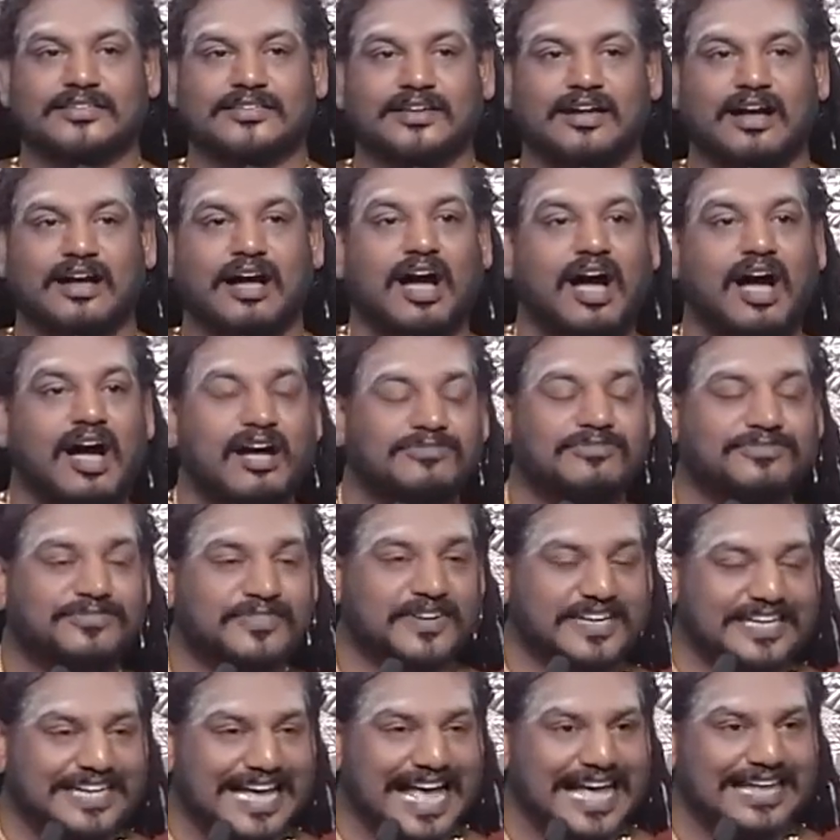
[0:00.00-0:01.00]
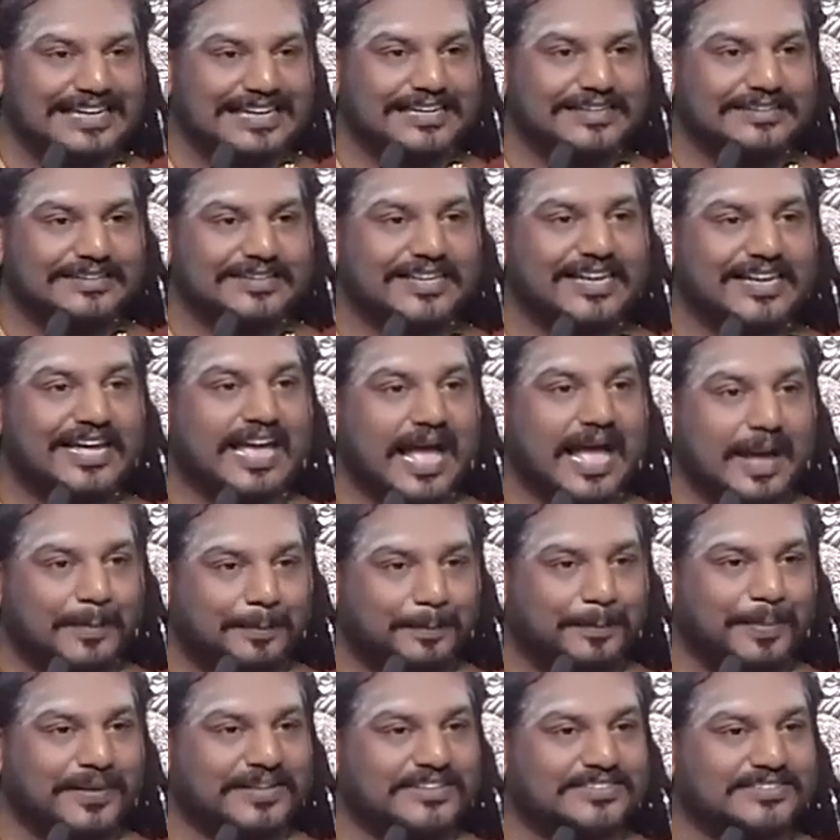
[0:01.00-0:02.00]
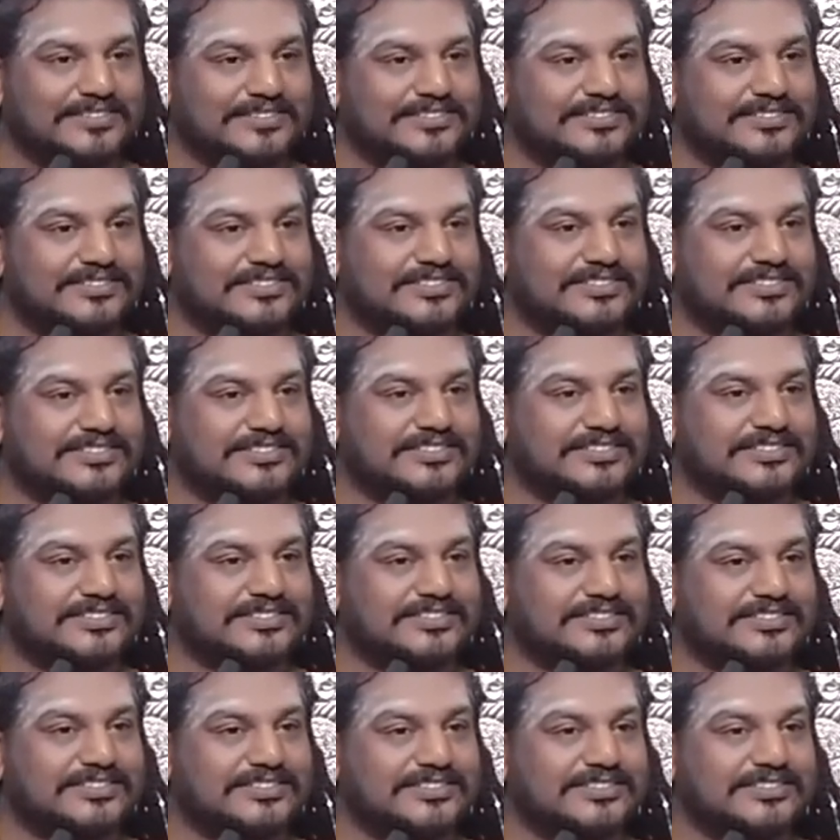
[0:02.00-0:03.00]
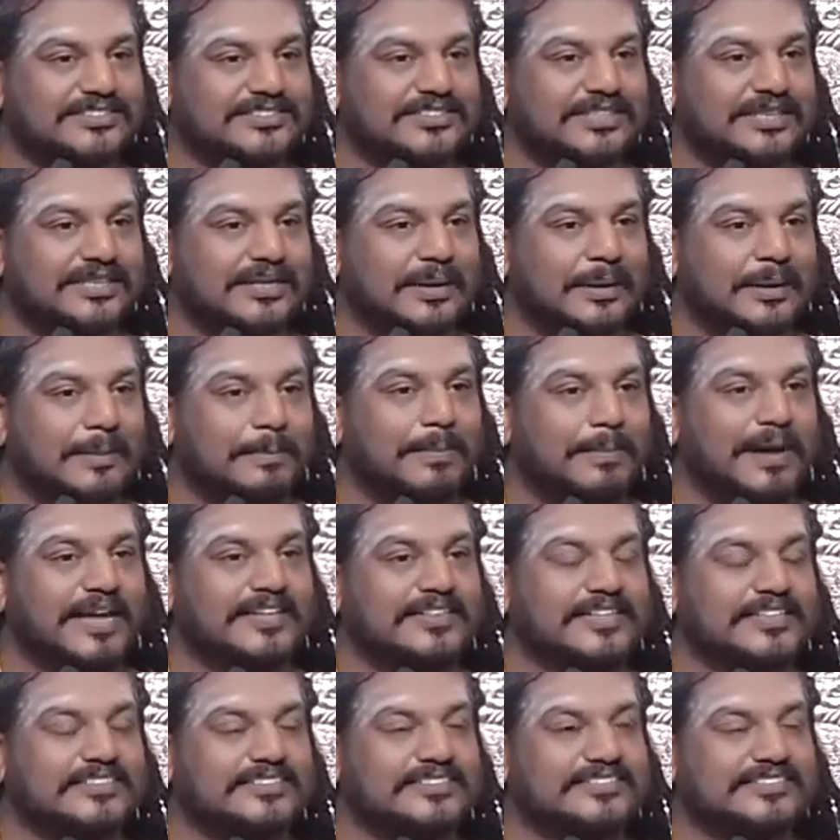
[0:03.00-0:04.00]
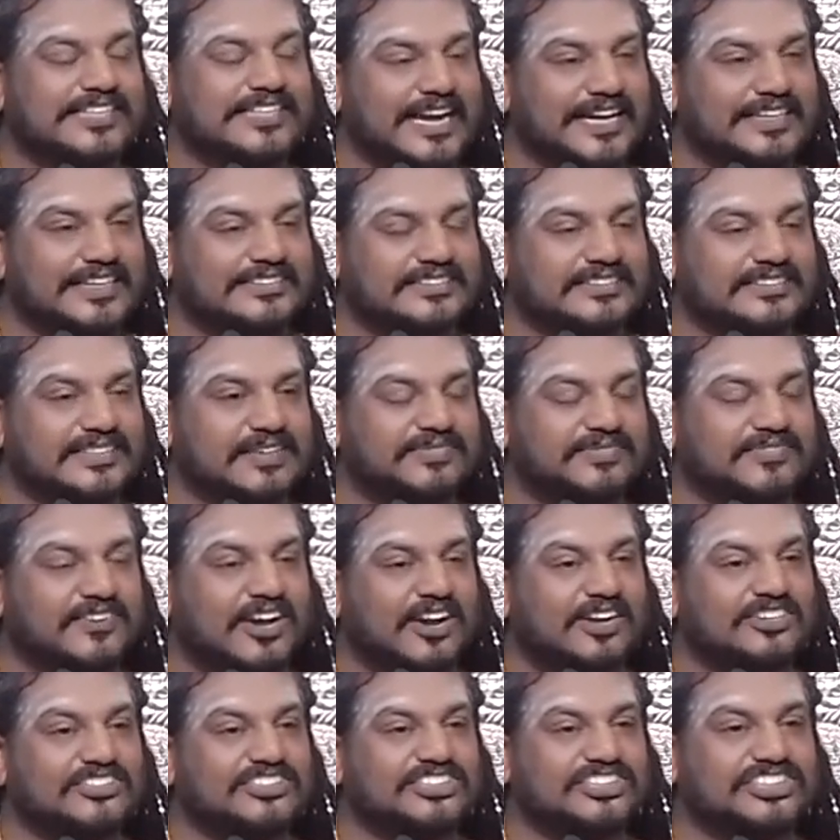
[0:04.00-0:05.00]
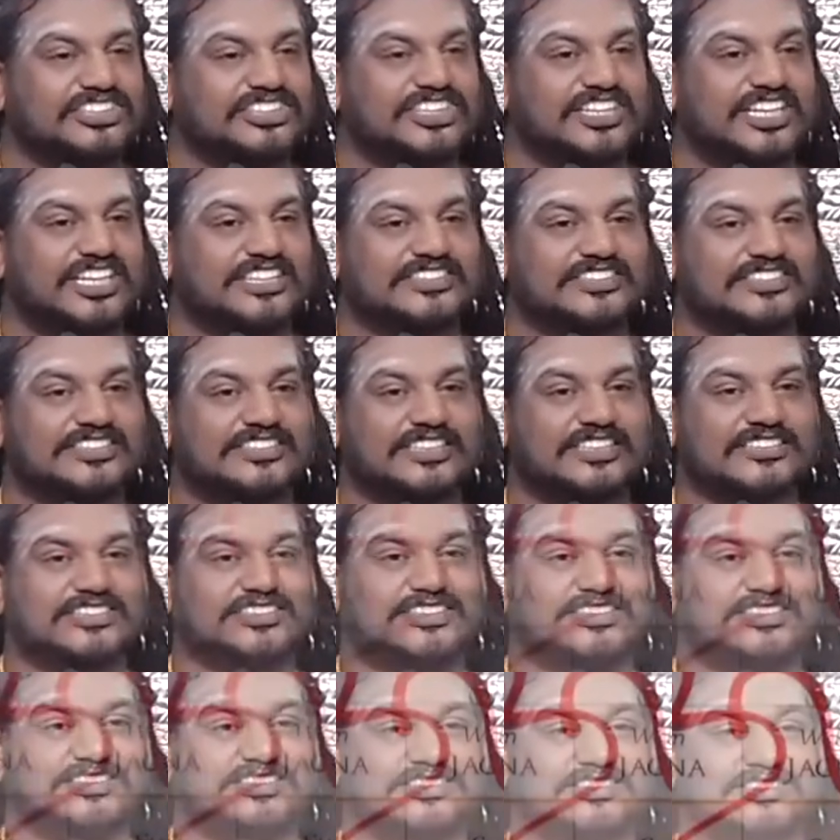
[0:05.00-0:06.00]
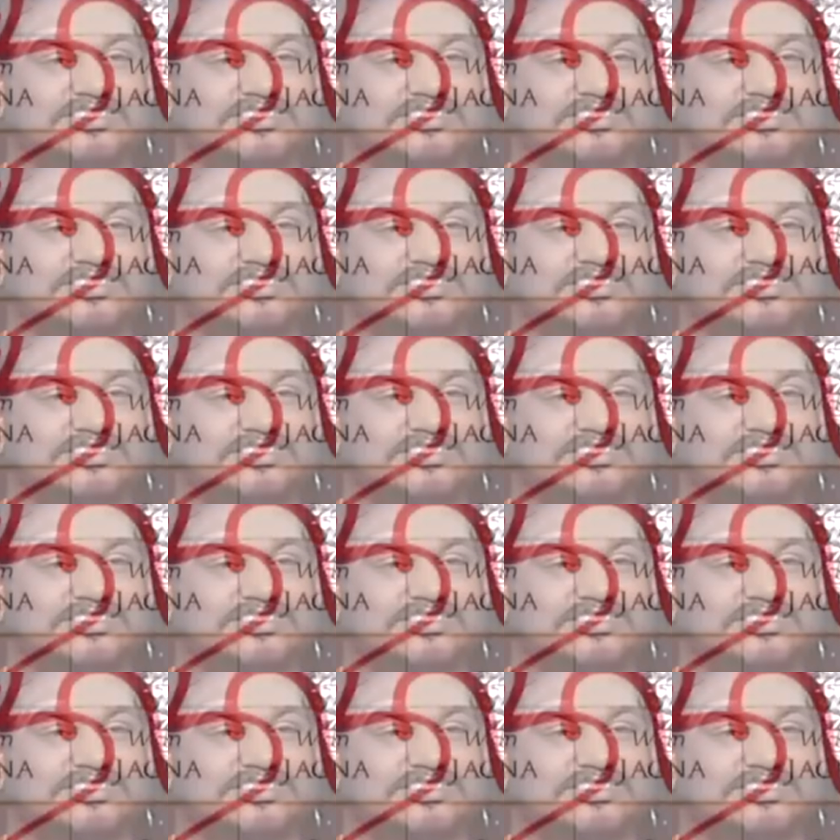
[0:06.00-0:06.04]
of reality happens by the states of consciousness.